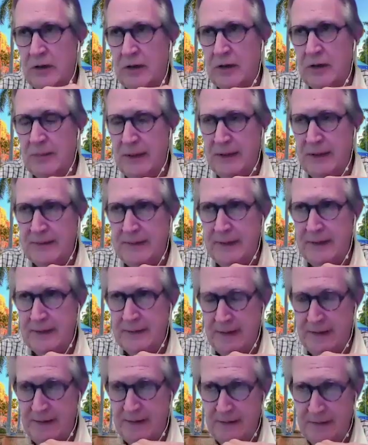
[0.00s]
hard about that.
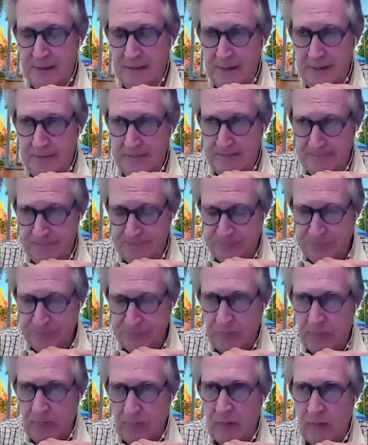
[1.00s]
And I think the
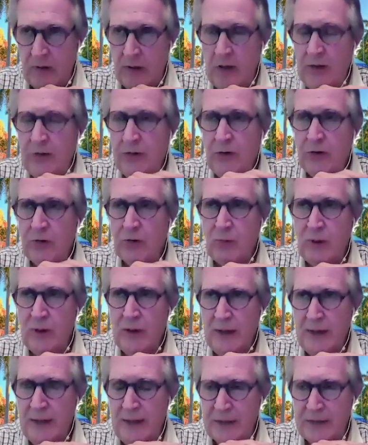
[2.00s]
easiest way
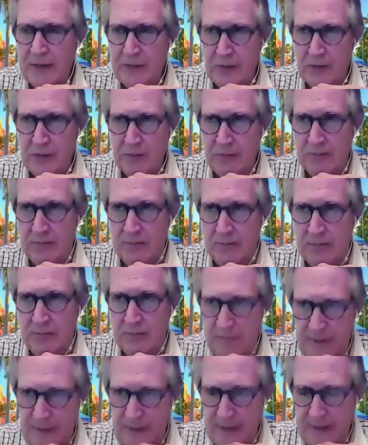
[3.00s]
to answer
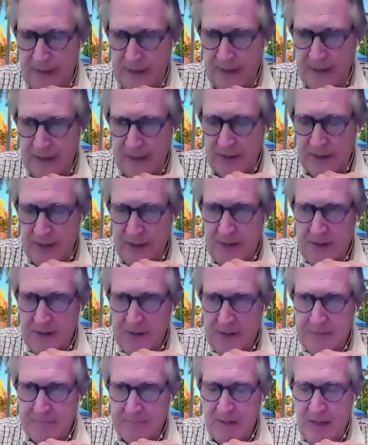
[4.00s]
that is
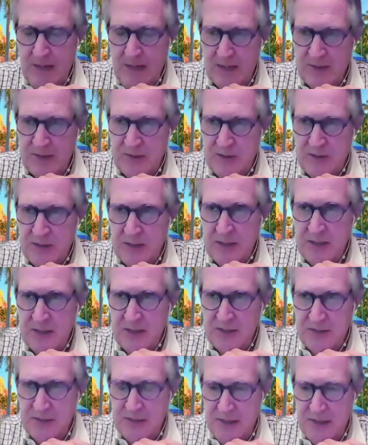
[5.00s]
at
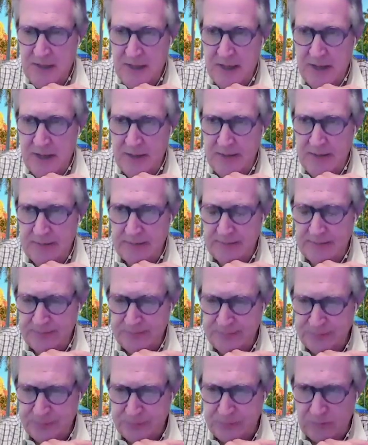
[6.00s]
CTCA,
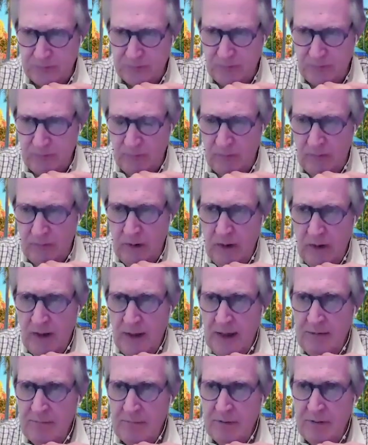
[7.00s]

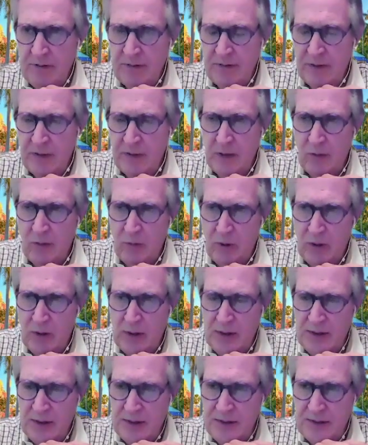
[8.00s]
everything
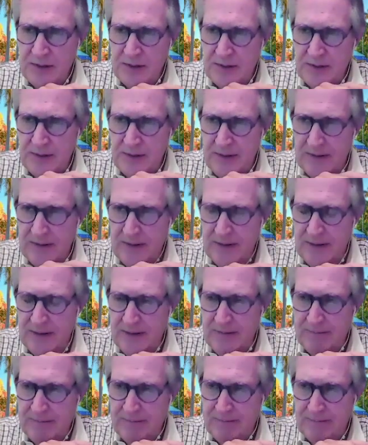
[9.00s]
was
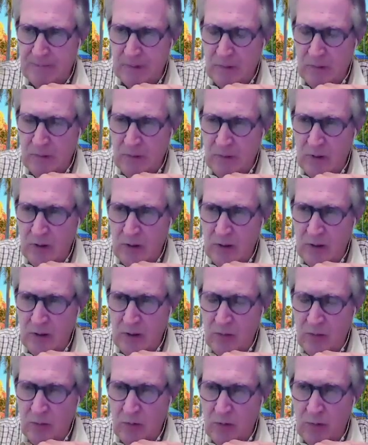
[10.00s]
um, uh,
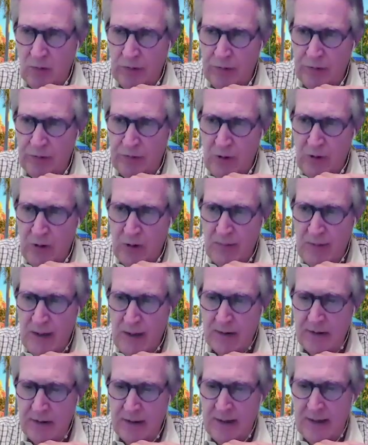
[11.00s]
was thought
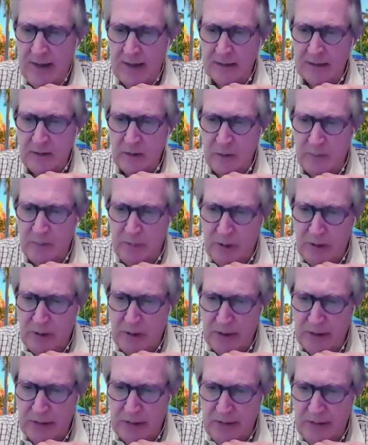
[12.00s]
about and acted
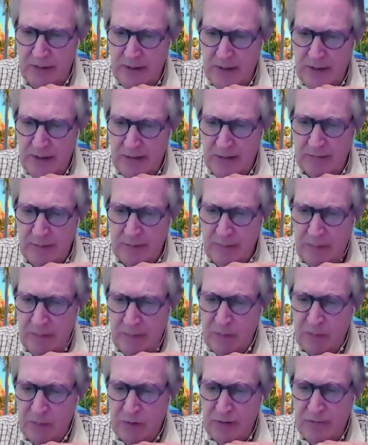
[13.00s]
upon from the
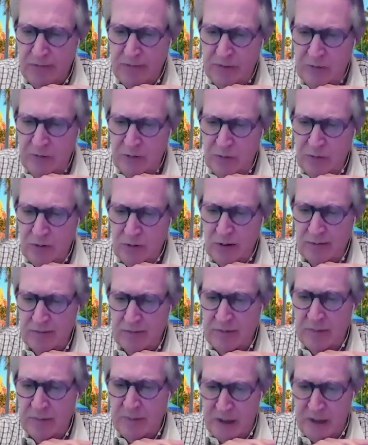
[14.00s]
point of view of
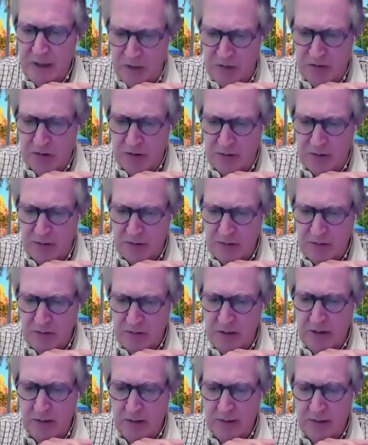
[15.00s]
the patient.
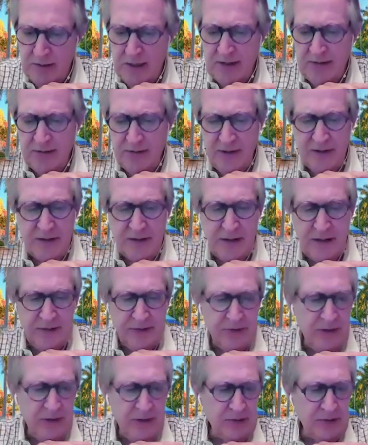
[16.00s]
You know, and I, I think that
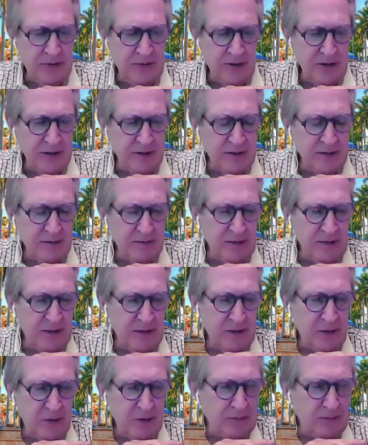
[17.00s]
sounds like you
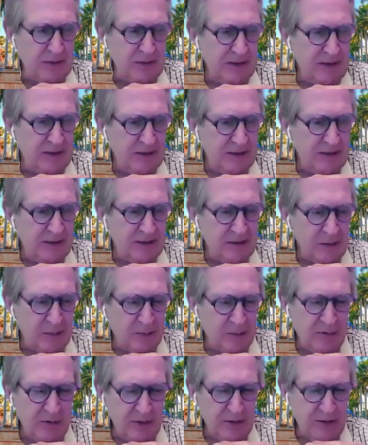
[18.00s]
know you know
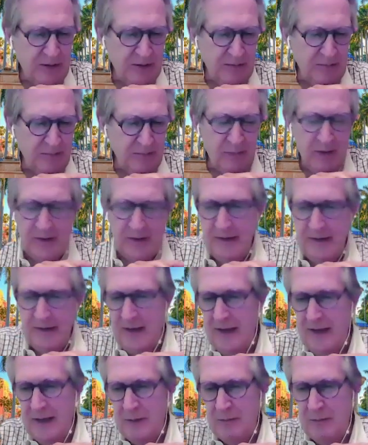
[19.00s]
pretty
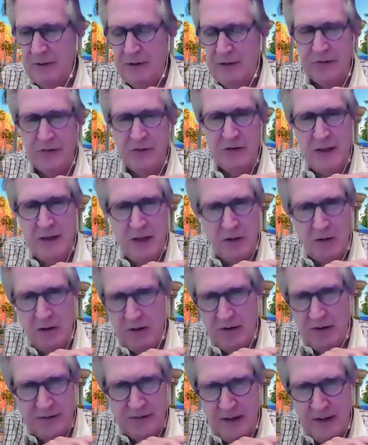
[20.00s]
mundane because you hear that all
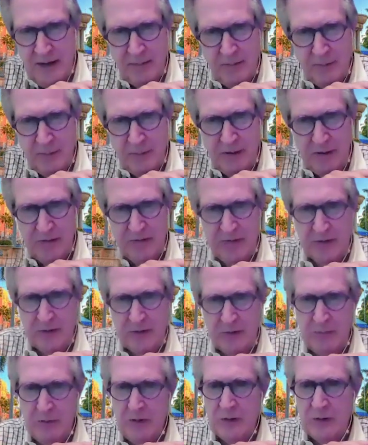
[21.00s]
the time in patient
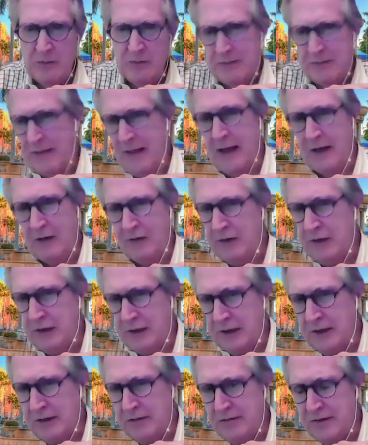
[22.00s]
experience but they actually
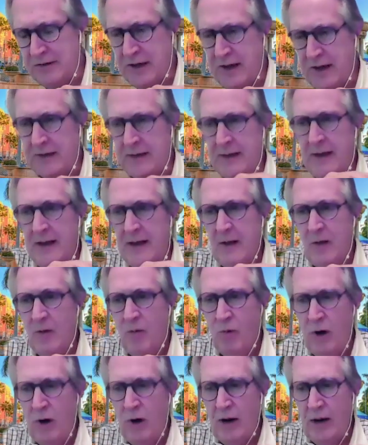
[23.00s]
live that
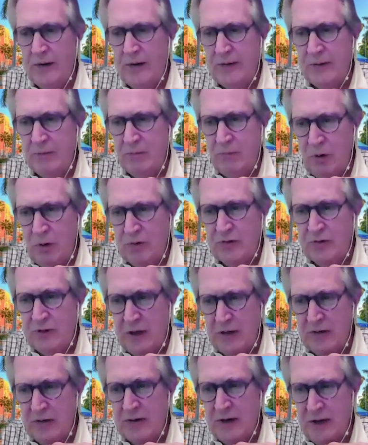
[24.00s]
whereas in most
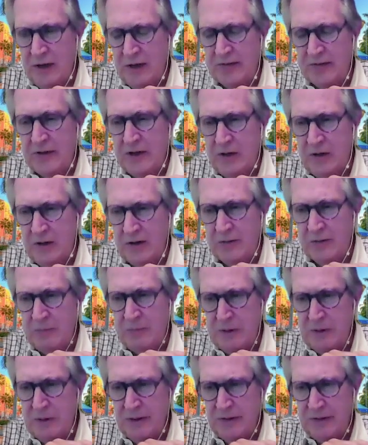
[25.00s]
other healthcare
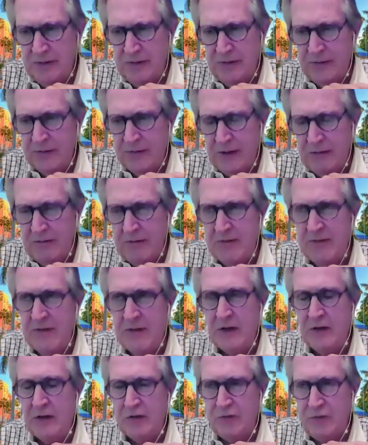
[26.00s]
experiences
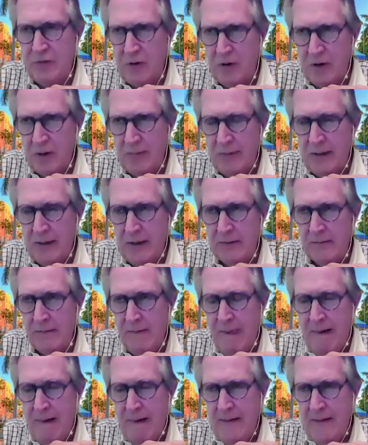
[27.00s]
everything is thought about
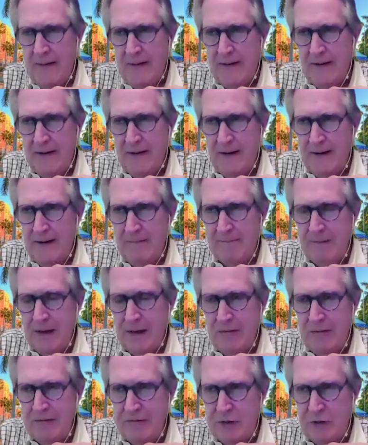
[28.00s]
uh,
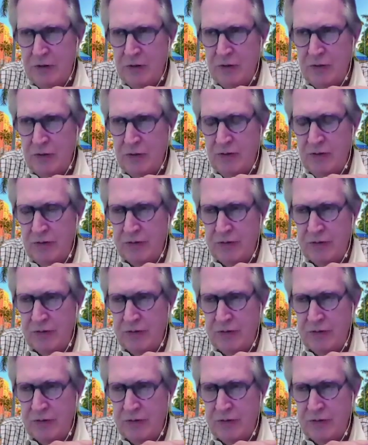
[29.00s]
and viewed